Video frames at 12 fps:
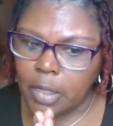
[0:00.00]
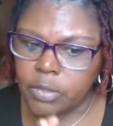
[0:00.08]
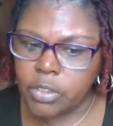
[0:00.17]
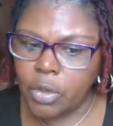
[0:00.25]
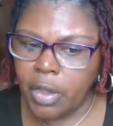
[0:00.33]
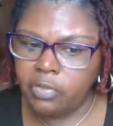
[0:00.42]

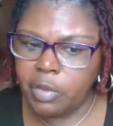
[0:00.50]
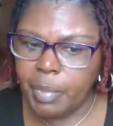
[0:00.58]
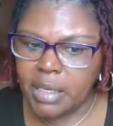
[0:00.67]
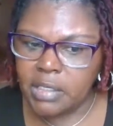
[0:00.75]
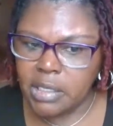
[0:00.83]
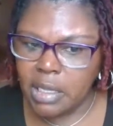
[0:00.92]
So
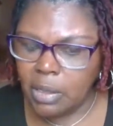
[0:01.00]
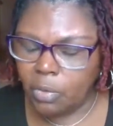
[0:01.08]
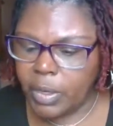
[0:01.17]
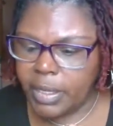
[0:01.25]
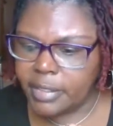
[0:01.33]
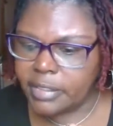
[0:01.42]
everybody
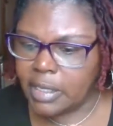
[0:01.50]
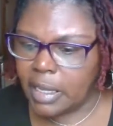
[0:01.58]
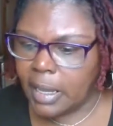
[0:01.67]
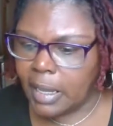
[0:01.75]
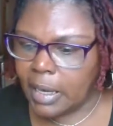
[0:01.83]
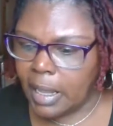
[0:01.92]
saying
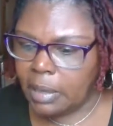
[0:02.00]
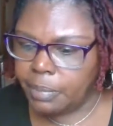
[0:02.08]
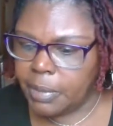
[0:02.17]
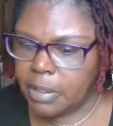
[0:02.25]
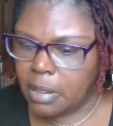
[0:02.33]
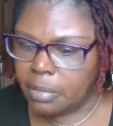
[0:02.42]
Wednesday at eight
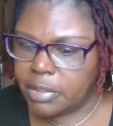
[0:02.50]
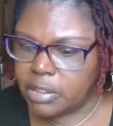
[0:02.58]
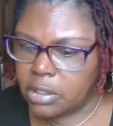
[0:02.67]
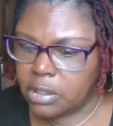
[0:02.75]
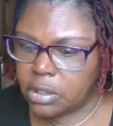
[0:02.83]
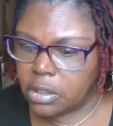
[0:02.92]
p m is
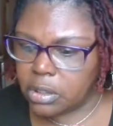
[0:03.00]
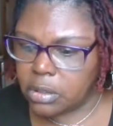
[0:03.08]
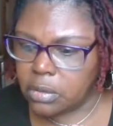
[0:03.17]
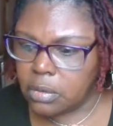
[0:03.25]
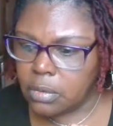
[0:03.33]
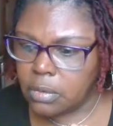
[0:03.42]
good.
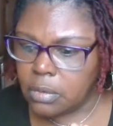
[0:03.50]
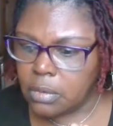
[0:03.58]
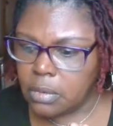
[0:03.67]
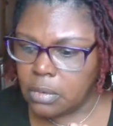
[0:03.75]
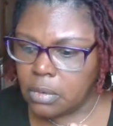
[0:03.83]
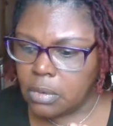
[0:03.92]

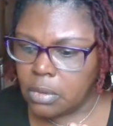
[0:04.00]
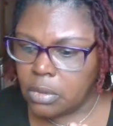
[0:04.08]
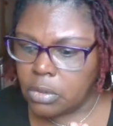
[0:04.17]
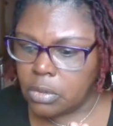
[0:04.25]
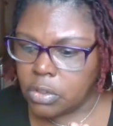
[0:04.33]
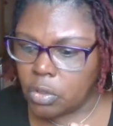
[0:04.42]

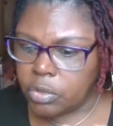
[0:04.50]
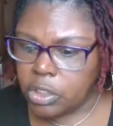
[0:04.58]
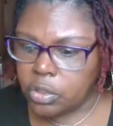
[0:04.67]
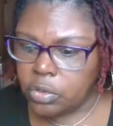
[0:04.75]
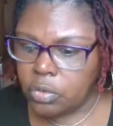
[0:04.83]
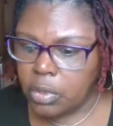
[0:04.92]
So
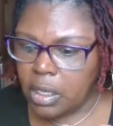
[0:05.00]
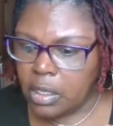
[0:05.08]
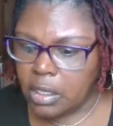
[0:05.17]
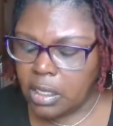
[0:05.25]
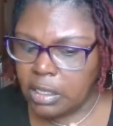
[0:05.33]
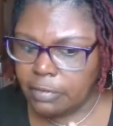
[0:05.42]
Q and
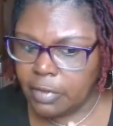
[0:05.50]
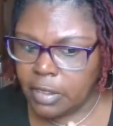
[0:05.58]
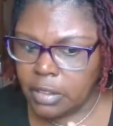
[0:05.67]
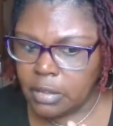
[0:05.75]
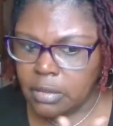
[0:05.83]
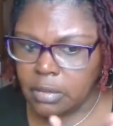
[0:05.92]

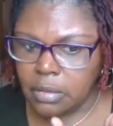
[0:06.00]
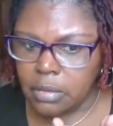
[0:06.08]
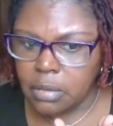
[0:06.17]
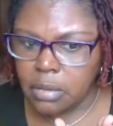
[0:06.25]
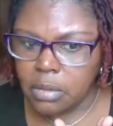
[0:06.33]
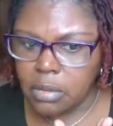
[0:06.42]
Kiva,
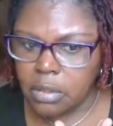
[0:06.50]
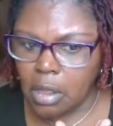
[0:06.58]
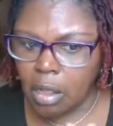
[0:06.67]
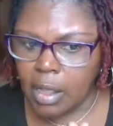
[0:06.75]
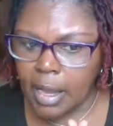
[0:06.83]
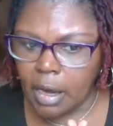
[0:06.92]

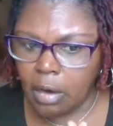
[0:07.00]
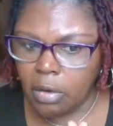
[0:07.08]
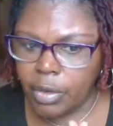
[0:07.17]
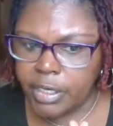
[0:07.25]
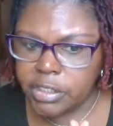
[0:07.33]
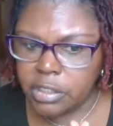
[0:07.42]
y'all got our
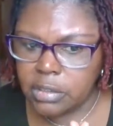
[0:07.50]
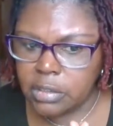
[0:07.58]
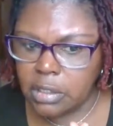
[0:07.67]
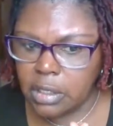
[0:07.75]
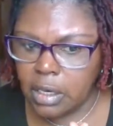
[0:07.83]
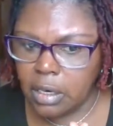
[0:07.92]
questions
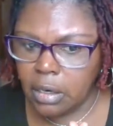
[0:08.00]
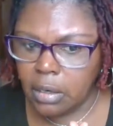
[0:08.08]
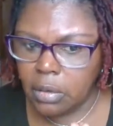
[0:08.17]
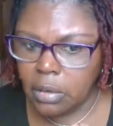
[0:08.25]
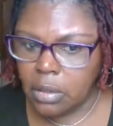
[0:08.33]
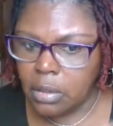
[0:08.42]
in
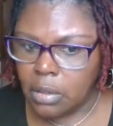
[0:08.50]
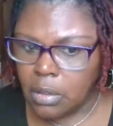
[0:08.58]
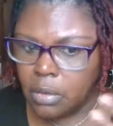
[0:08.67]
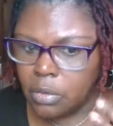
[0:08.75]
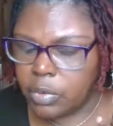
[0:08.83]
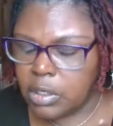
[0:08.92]
there.
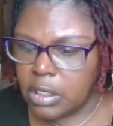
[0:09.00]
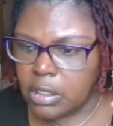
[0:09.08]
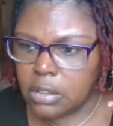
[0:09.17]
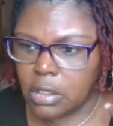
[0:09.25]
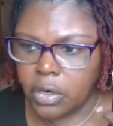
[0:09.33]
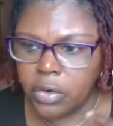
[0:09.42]
We
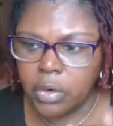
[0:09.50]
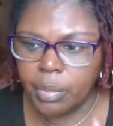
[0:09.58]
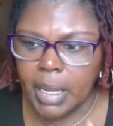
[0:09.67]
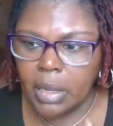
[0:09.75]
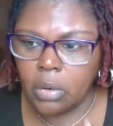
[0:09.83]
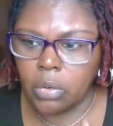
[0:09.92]
need to learn
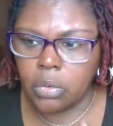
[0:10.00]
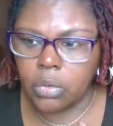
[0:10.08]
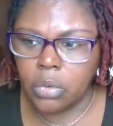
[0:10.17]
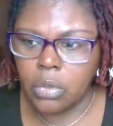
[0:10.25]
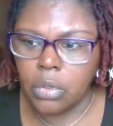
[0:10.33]
about